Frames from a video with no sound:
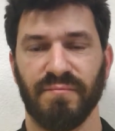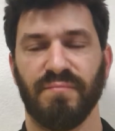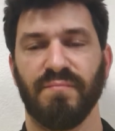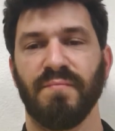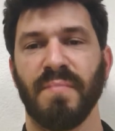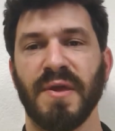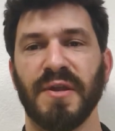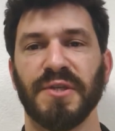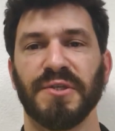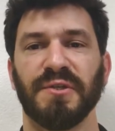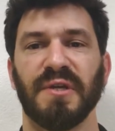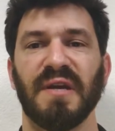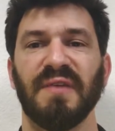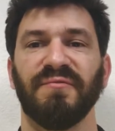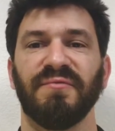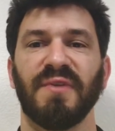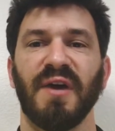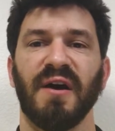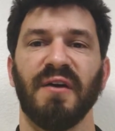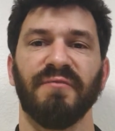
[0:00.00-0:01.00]

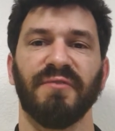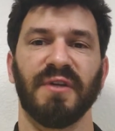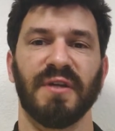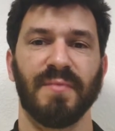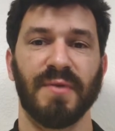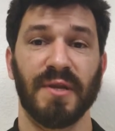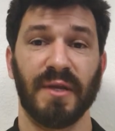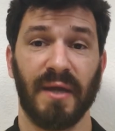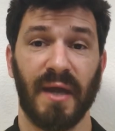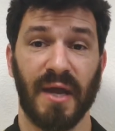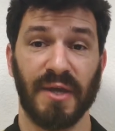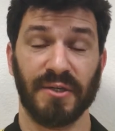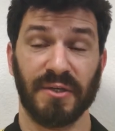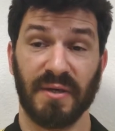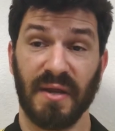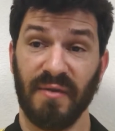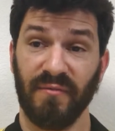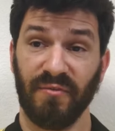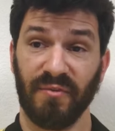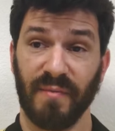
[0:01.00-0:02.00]
Ministry of
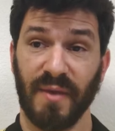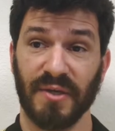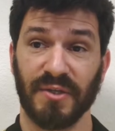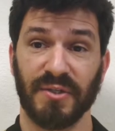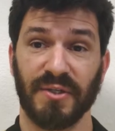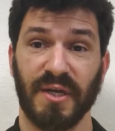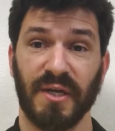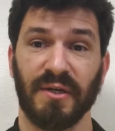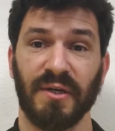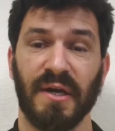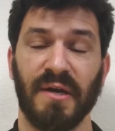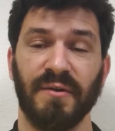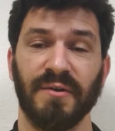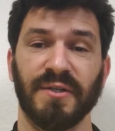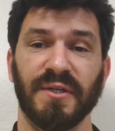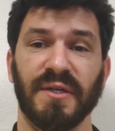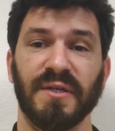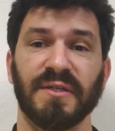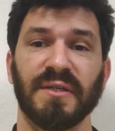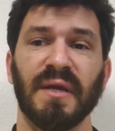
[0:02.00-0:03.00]
Communication and Information
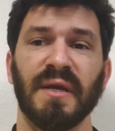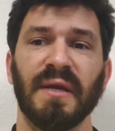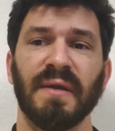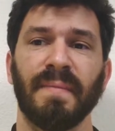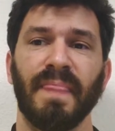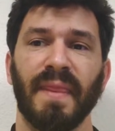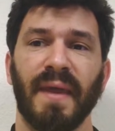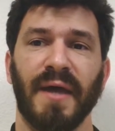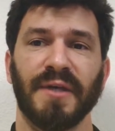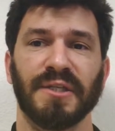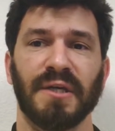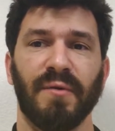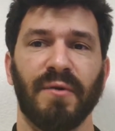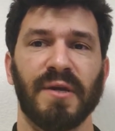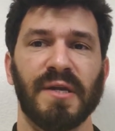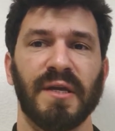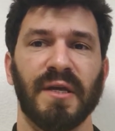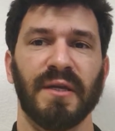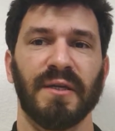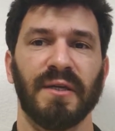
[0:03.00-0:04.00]
Technologies has
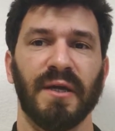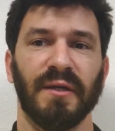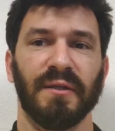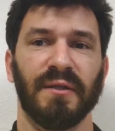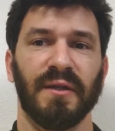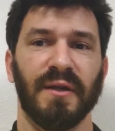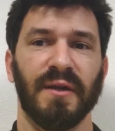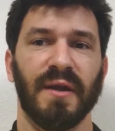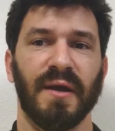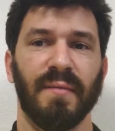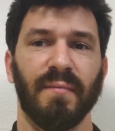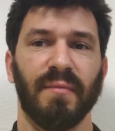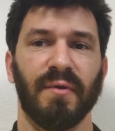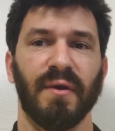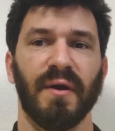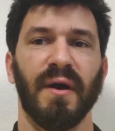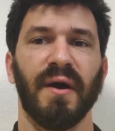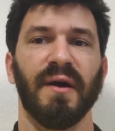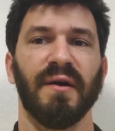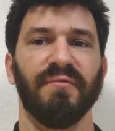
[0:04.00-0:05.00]
already conducted a
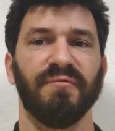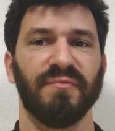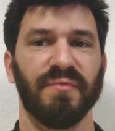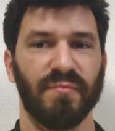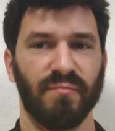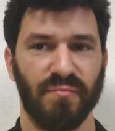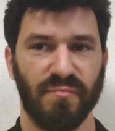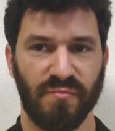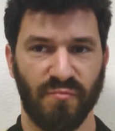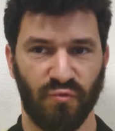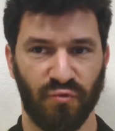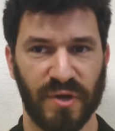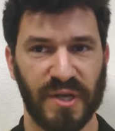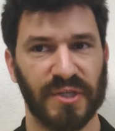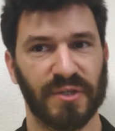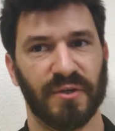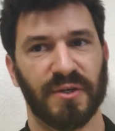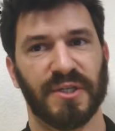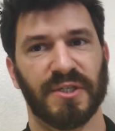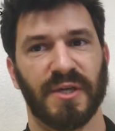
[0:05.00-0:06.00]
number of
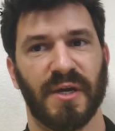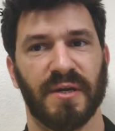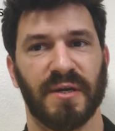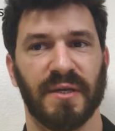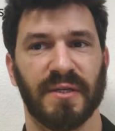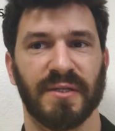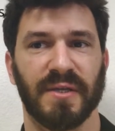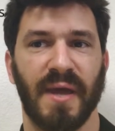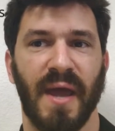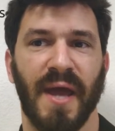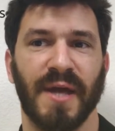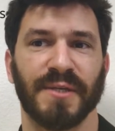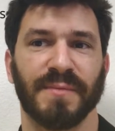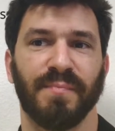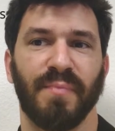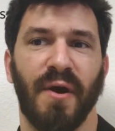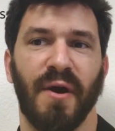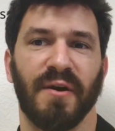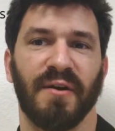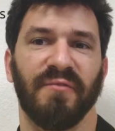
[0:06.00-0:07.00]
research studies as
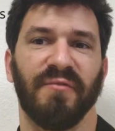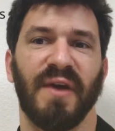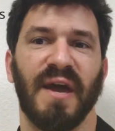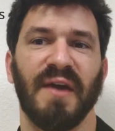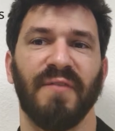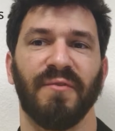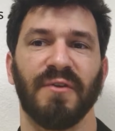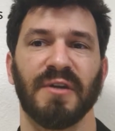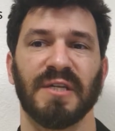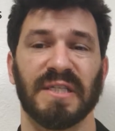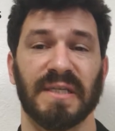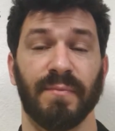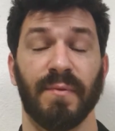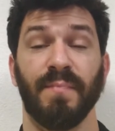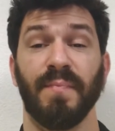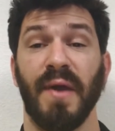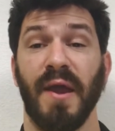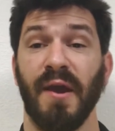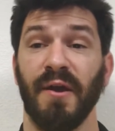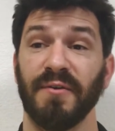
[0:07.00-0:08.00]
part of efforts to
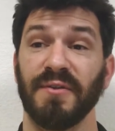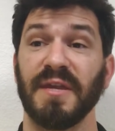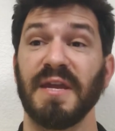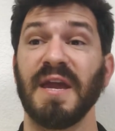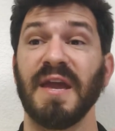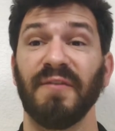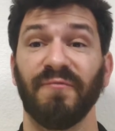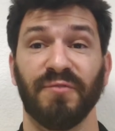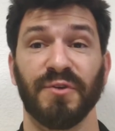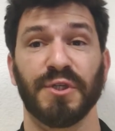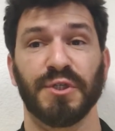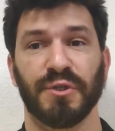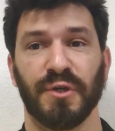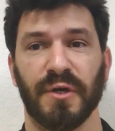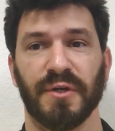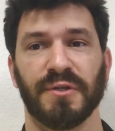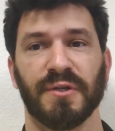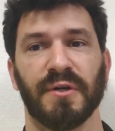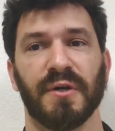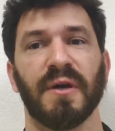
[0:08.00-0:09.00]
prepare the
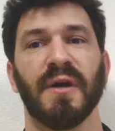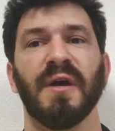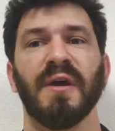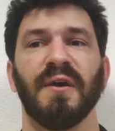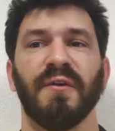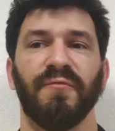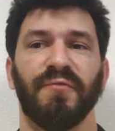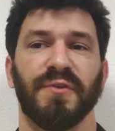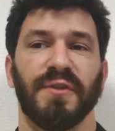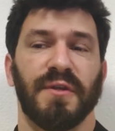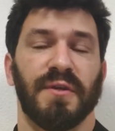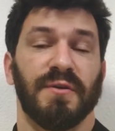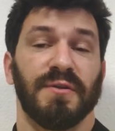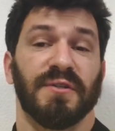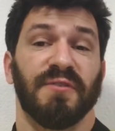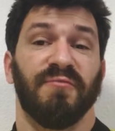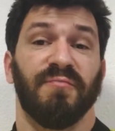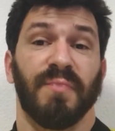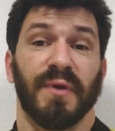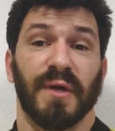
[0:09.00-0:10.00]
infrastructure for the
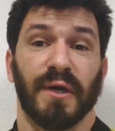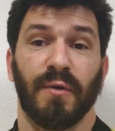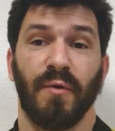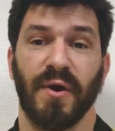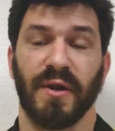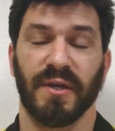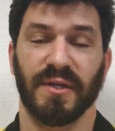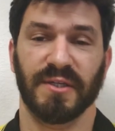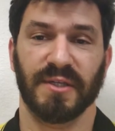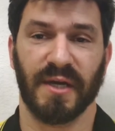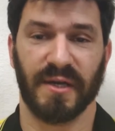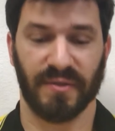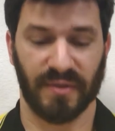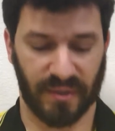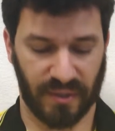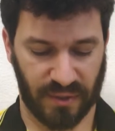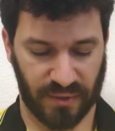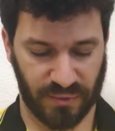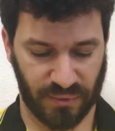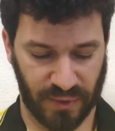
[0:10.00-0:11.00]
use of Bitcoin inside the
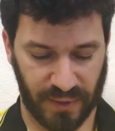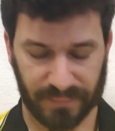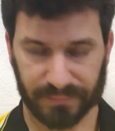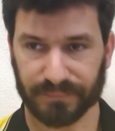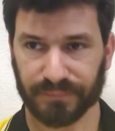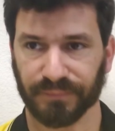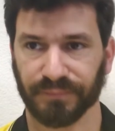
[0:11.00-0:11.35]
country.